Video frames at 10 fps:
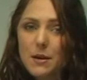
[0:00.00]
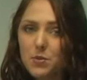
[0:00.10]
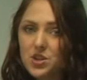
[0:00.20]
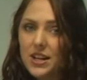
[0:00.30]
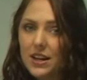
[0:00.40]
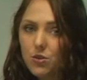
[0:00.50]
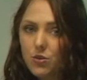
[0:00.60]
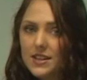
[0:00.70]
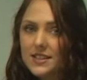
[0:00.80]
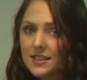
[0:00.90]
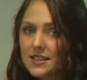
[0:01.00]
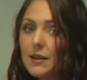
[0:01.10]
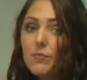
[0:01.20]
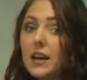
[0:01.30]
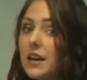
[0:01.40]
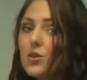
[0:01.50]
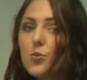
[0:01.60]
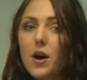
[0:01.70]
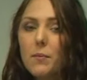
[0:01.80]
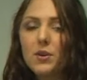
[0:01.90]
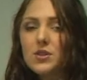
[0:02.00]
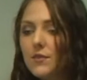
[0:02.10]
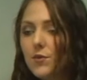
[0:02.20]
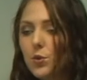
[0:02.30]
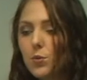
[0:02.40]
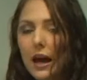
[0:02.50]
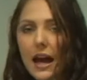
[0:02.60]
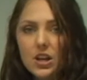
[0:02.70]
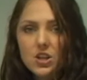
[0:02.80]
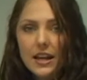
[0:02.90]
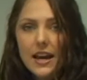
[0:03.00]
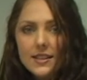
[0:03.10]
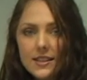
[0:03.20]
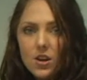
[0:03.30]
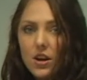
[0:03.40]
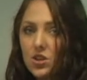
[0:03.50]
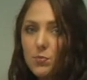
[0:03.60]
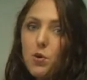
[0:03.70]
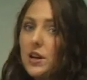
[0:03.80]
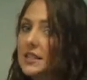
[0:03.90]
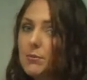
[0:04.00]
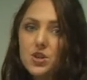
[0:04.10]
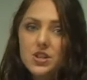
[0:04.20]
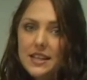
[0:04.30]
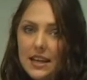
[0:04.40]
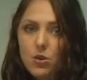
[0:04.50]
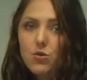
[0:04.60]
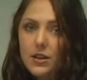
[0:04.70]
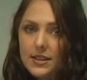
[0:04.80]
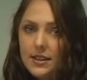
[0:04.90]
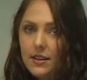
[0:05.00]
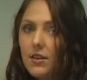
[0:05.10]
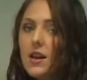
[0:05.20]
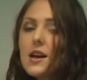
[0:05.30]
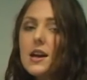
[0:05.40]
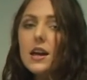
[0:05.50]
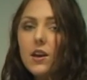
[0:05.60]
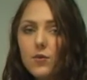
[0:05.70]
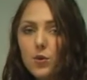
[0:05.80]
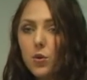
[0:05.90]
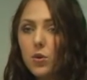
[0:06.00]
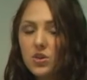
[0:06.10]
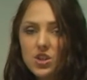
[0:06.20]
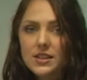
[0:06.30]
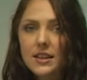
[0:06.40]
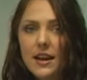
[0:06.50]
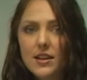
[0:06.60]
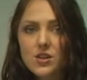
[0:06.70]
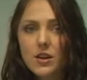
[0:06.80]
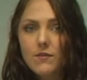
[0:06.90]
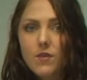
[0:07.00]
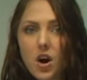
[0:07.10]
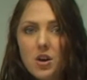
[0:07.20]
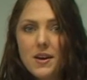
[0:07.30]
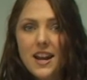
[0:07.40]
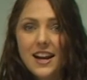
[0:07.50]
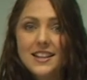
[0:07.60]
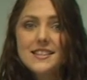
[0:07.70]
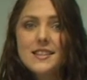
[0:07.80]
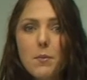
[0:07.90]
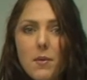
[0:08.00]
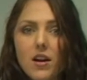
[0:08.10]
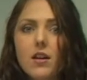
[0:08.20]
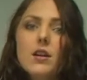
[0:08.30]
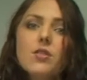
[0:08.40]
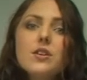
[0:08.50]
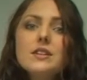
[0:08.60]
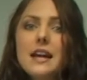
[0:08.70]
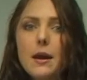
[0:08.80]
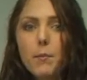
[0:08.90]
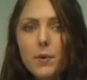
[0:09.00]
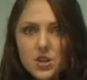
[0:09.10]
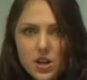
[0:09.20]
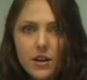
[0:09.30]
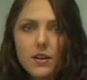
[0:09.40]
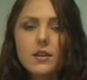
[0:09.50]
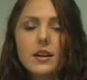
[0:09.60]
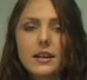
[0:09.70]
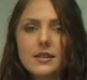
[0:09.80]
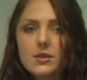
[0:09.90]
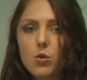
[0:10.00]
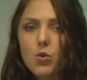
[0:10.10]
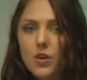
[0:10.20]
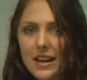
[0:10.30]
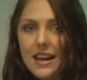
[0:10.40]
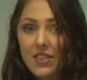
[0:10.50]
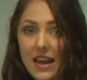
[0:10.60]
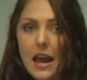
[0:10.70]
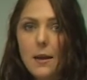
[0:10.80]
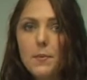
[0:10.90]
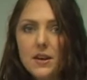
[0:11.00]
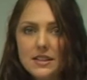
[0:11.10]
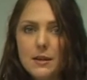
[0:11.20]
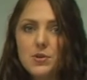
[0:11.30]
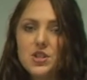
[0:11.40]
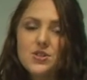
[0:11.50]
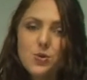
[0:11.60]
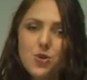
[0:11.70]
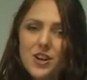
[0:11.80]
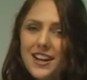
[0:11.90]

temperature increases. Either one, because if you actually exercise, your body temperature is increasing. If you're just in the outside environment and it's summer, the temperature is already, the ambient temperature is already